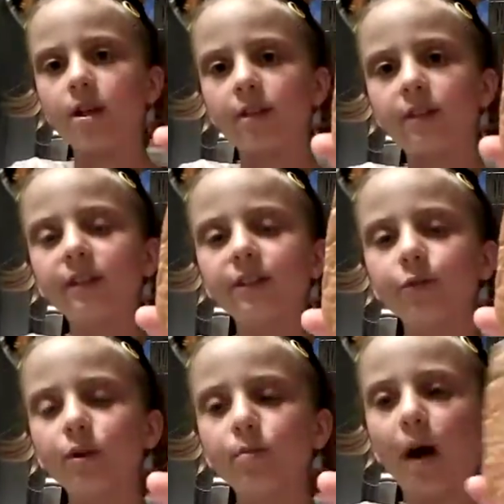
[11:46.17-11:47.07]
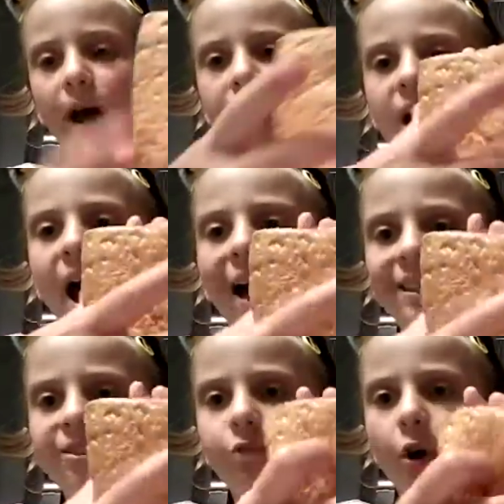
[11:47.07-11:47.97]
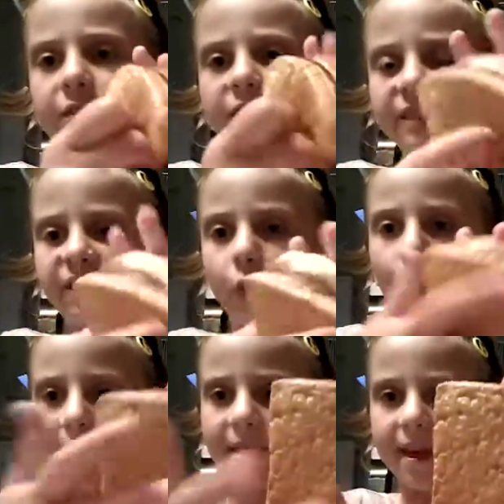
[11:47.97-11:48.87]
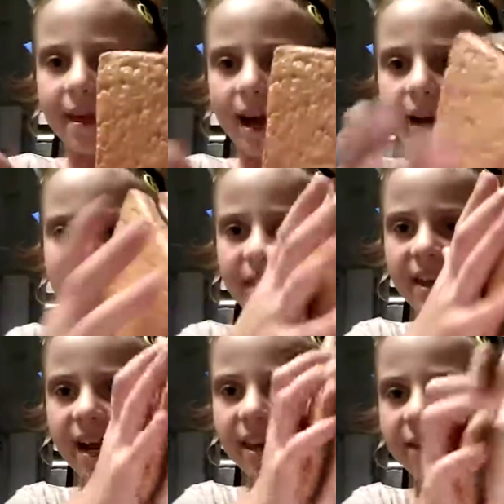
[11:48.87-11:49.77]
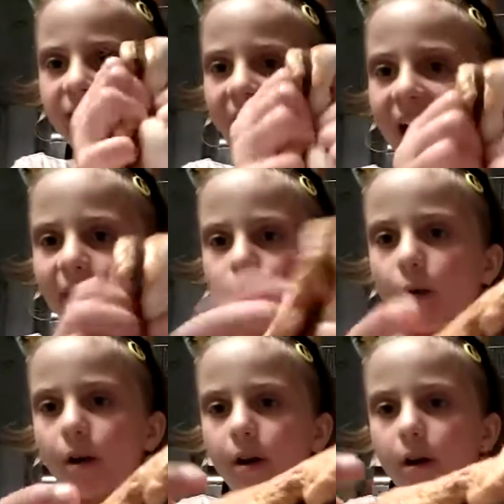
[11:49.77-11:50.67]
This you can buy at Soft and Slow, I think. I think I even have one.